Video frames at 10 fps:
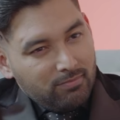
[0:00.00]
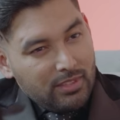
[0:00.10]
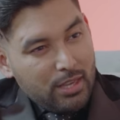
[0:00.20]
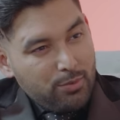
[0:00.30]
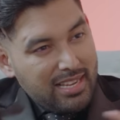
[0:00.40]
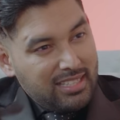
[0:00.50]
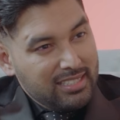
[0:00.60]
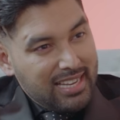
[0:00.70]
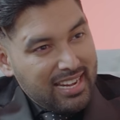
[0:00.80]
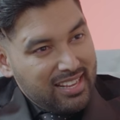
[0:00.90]
Now we
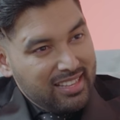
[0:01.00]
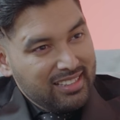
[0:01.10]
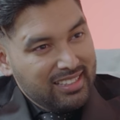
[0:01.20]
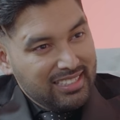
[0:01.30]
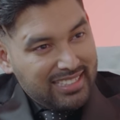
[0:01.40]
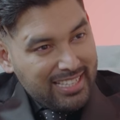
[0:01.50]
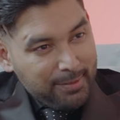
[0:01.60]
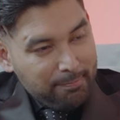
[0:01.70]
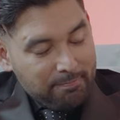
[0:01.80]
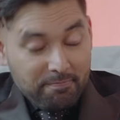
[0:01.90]
understand the
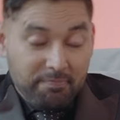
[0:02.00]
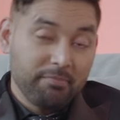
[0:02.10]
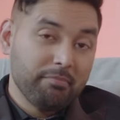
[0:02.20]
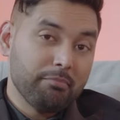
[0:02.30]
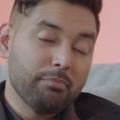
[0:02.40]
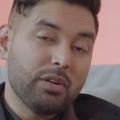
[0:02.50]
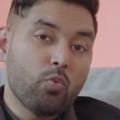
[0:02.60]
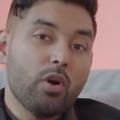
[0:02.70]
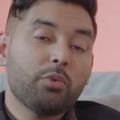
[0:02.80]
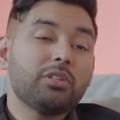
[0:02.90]
setup. But
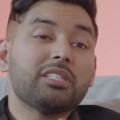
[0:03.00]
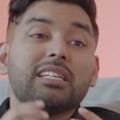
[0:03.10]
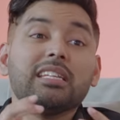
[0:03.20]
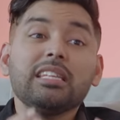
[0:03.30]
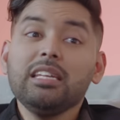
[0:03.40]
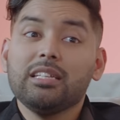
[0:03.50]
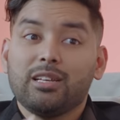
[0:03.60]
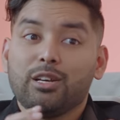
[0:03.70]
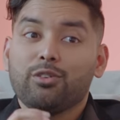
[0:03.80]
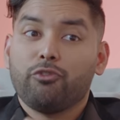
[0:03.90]
what was the need
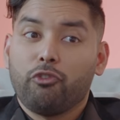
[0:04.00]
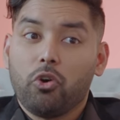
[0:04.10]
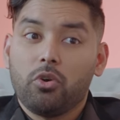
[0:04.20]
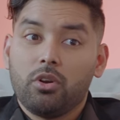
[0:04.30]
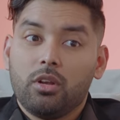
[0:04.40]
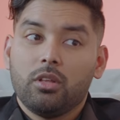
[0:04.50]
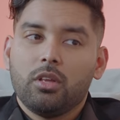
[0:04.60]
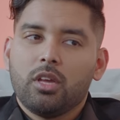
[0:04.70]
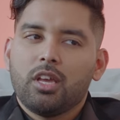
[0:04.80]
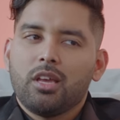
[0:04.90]
for?
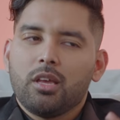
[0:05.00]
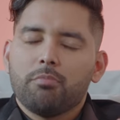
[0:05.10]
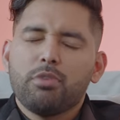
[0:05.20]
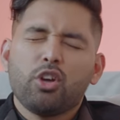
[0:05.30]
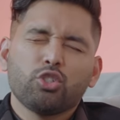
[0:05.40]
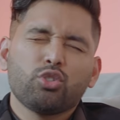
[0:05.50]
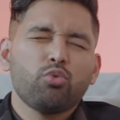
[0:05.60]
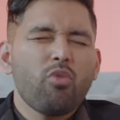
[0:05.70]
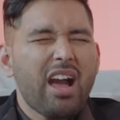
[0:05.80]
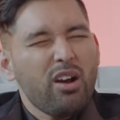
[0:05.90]
Because
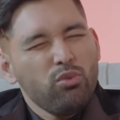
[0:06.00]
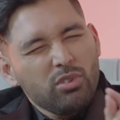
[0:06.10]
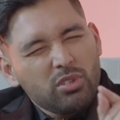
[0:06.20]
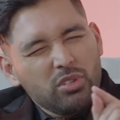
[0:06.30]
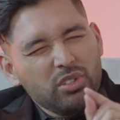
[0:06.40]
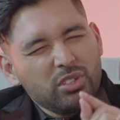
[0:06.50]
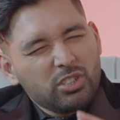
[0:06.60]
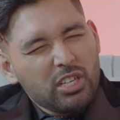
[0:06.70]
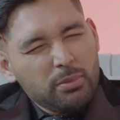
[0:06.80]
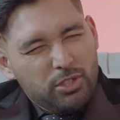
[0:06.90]
throughout the
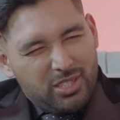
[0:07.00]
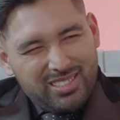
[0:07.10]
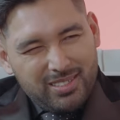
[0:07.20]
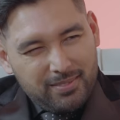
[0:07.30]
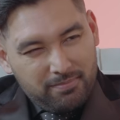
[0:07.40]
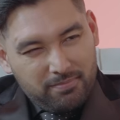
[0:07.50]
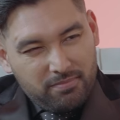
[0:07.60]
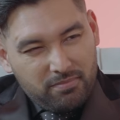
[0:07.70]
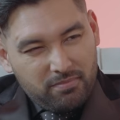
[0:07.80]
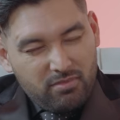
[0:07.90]
scriptures,
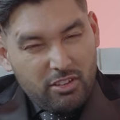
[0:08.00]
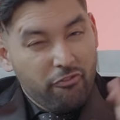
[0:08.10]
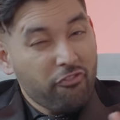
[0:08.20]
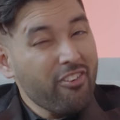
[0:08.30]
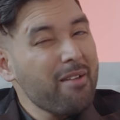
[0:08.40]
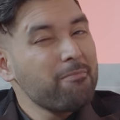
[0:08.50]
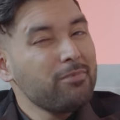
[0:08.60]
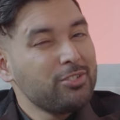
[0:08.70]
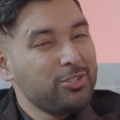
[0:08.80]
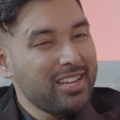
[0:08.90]

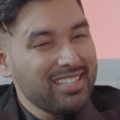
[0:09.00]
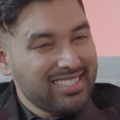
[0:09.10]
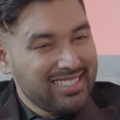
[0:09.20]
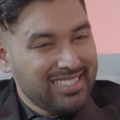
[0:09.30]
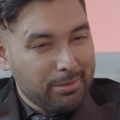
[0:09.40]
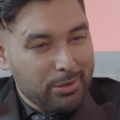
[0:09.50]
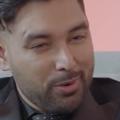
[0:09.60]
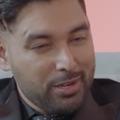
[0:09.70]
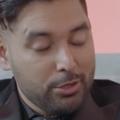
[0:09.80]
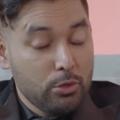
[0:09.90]
from Genesis chapter
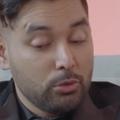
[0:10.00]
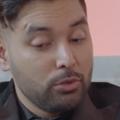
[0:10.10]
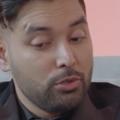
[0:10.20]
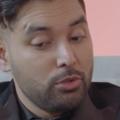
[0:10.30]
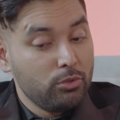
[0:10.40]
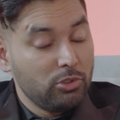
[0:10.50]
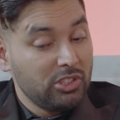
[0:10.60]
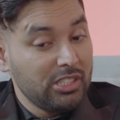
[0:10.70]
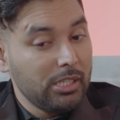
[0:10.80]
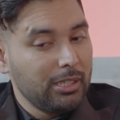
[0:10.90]
1, you
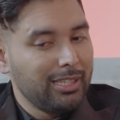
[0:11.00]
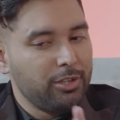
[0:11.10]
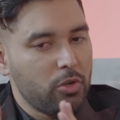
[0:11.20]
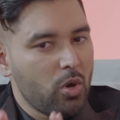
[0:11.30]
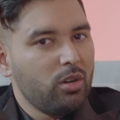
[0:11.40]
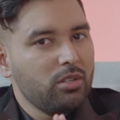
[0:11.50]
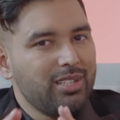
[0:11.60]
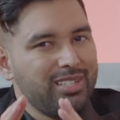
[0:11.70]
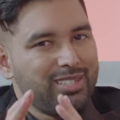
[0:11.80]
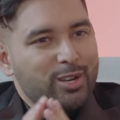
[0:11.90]
see that God
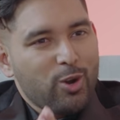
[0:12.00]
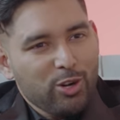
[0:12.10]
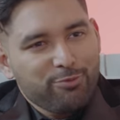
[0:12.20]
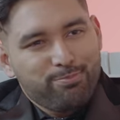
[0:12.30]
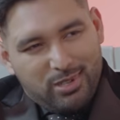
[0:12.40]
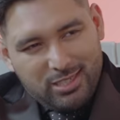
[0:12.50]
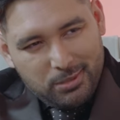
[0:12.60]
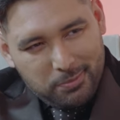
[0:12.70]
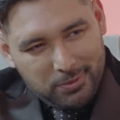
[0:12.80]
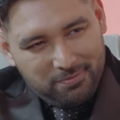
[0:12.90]
is a God of
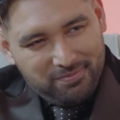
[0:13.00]
principle.